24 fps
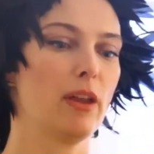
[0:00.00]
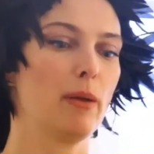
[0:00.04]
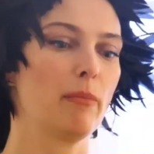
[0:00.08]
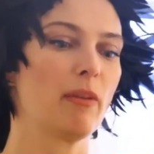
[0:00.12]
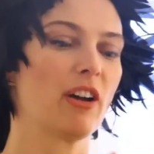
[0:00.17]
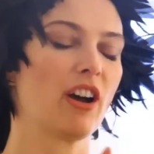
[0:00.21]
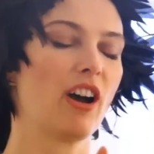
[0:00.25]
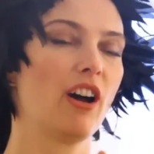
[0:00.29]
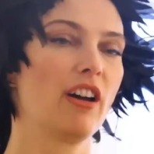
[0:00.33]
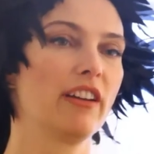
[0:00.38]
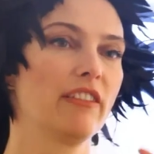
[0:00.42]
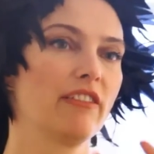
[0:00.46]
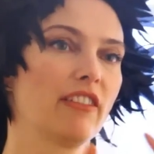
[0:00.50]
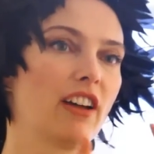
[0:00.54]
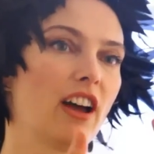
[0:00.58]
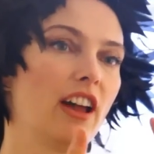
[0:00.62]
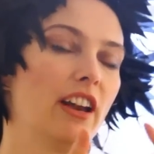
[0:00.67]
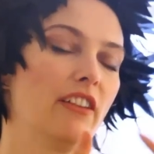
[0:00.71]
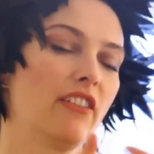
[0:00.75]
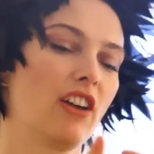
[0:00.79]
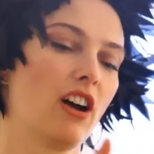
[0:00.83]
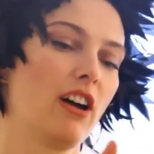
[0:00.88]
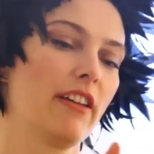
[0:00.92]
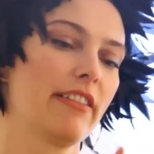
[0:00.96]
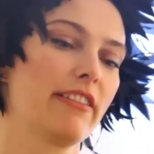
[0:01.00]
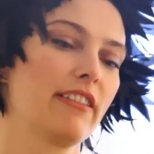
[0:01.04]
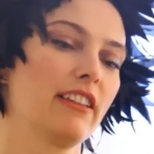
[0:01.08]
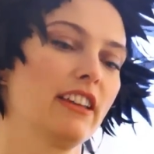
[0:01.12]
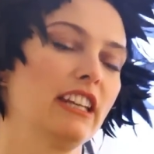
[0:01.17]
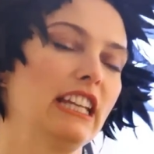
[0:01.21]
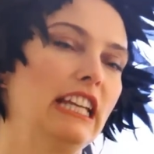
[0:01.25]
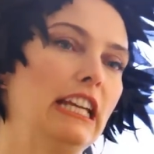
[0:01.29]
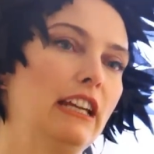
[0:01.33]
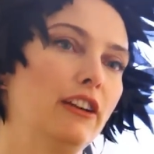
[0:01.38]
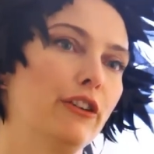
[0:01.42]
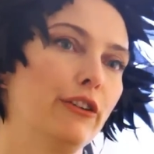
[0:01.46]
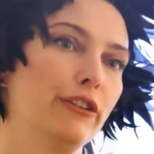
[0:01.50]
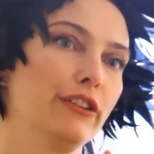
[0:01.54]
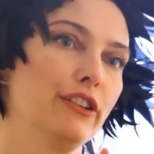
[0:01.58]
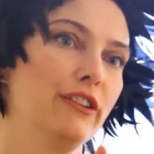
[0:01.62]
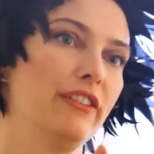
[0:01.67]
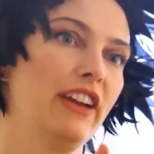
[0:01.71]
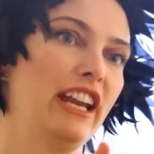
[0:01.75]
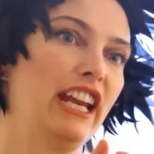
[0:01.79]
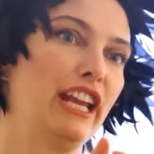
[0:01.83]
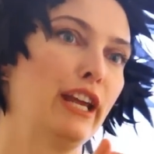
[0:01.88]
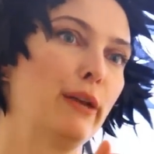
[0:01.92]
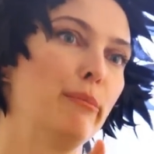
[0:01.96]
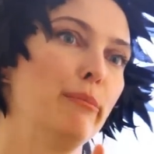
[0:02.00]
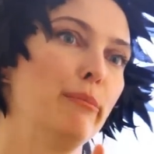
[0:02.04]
I'm kind of constantly cultivating and